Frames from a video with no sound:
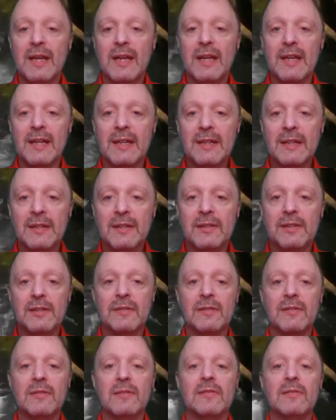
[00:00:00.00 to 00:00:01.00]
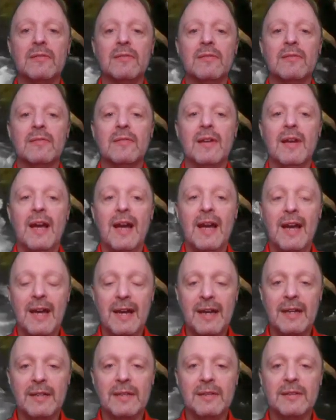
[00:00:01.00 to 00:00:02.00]
it
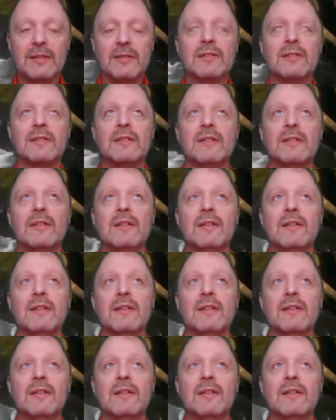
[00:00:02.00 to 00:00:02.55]
has